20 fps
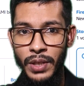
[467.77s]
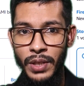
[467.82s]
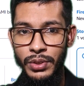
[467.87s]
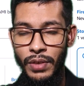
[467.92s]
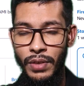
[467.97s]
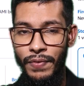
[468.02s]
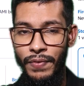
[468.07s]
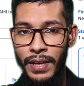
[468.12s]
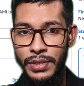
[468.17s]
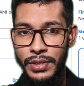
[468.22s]

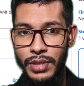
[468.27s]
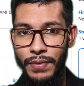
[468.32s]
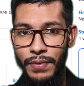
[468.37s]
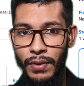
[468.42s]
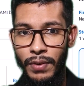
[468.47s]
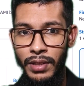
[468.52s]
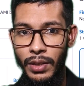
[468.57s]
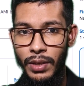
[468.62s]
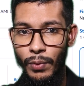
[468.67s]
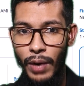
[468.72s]
So first of
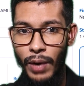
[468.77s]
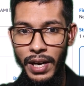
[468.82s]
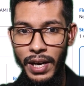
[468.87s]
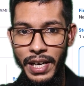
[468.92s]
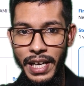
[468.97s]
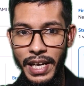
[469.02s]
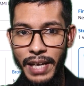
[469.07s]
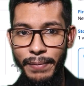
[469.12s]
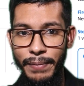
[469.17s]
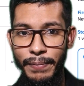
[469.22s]
all, one
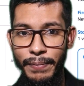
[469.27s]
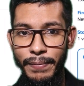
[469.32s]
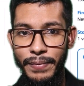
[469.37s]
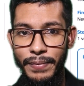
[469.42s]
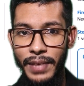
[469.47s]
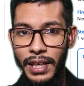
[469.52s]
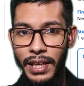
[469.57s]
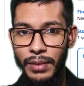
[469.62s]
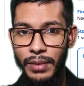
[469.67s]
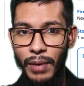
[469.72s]
name,
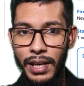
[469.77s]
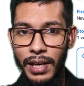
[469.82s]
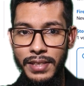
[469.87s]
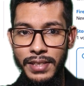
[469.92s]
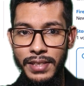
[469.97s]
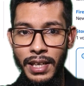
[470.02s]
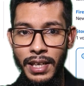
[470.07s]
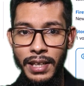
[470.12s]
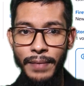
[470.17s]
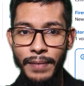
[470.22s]
then what,
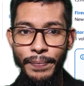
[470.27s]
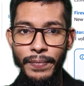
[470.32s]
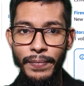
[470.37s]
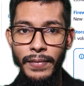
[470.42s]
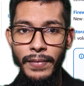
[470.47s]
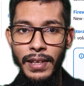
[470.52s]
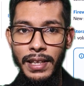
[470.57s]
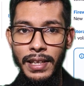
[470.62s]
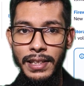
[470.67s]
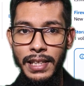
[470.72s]
sir?
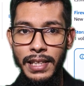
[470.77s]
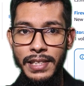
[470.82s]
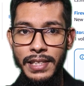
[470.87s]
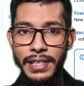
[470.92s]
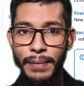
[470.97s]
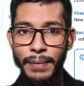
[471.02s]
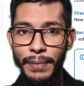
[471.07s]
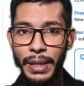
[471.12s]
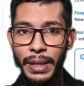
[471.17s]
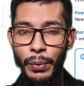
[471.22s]
Then
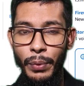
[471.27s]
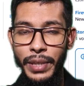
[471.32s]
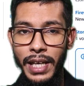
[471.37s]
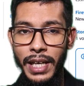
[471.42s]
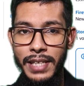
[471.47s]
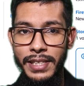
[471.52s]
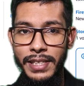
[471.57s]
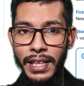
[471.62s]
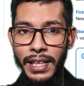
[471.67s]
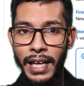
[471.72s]
simply we
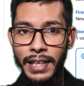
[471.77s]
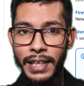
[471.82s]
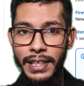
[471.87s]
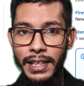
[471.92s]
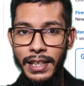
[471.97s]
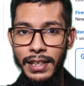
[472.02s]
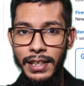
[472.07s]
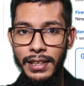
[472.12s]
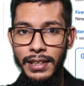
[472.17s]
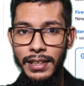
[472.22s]
are
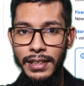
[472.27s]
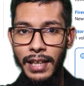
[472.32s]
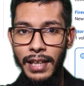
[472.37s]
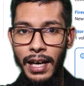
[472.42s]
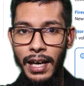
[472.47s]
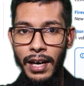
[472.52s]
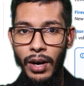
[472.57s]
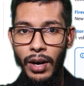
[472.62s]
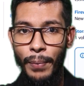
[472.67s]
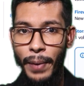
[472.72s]
selecting the
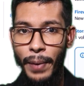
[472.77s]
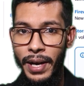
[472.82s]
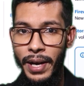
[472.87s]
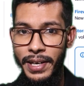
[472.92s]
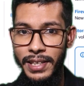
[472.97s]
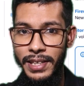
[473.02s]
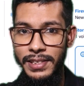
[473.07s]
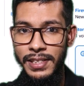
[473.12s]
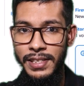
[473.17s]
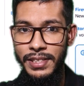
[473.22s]

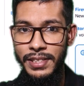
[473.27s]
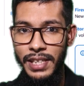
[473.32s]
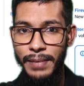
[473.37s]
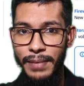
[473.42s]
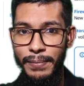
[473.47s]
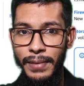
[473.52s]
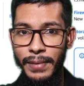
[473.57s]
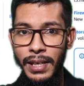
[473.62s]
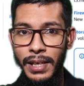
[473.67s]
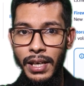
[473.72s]
operating
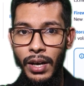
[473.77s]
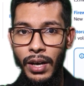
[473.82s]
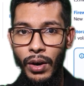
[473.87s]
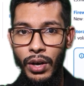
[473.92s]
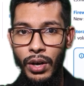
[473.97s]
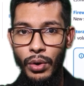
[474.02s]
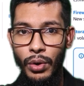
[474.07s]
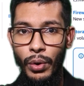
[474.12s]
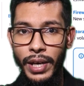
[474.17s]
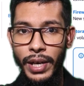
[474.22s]
system
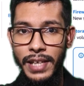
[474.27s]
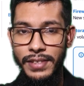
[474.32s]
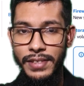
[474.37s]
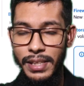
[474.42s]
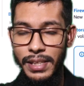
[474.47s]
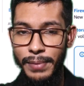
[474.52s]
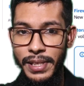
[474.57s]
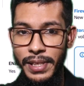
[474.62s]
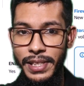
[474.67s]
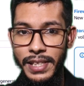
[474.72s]
or OS
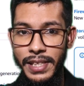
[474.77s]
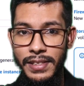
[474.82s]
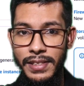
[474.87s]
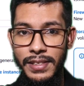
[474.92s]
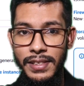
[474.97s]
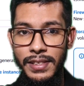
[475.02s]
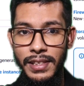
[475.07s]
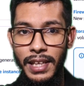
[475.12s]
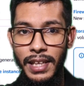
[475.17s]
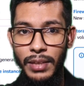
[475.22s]

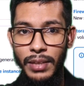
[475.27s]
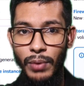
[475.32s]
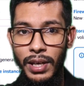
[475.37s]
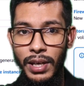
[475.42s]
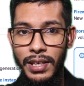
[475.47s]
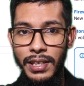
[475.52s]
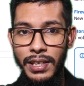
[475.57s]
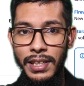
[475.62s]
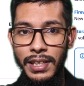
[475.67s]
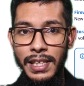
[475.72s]
images, then
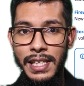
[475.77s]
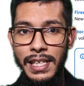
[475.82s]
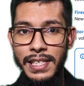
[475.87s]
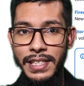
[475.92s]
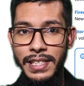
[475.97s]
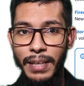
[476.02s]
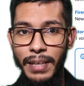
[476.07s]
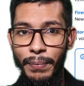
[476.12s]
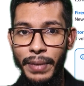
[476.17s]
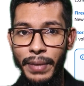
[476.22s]
what?
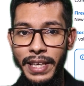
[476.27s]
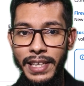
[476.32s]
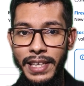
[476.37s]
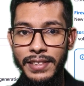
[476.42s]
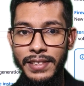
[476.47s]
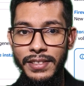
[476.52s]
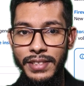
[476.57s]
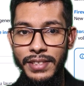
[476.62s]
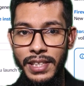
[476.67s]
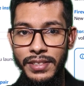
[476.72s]
Simply
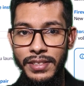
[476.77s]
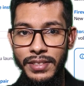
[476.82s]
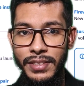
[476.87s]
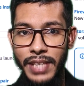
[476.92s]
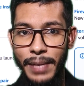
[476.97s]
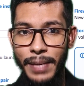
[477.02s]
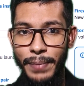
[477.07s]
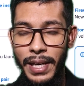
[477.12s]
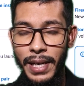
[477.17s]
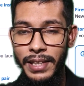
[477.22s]
instance
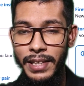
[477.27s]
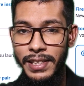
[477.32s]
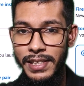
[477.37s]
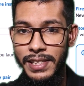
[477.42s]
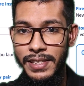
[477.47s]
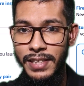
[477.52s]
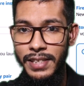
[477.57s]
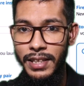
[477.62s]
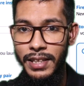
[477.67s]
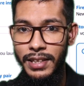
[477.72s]
type, right? This
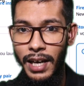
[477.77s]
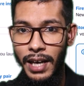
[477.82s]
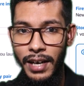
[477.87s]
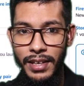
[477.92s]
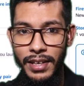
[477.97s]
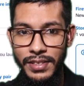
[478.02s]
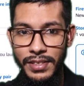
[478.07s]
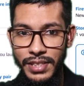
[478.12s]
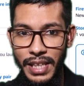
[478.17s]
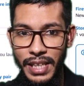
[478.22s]
is the
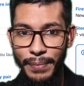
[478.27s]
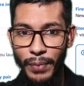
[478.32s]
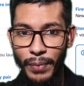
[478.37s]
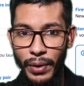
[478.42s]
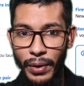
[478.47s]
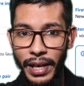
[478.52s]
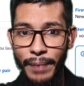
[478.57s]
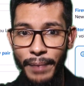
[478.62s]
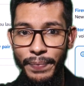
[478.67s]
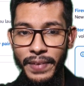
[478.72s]
third step.
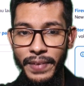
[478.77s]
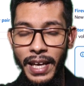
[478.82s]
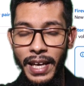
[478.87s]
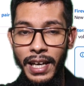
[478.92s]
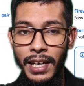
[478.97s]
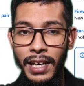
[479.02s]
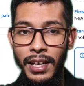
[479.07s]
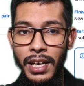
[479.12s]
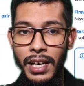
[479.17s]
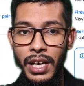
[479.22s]
Okay,
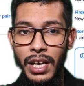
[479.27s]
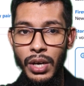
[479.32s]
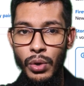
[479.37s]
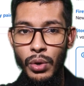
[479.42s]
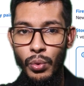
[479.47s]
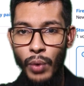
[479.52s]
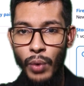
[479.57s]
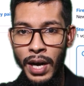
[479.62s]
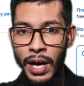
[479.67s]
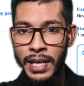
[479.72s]
then
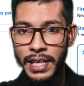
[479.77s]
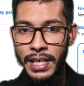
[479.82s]
one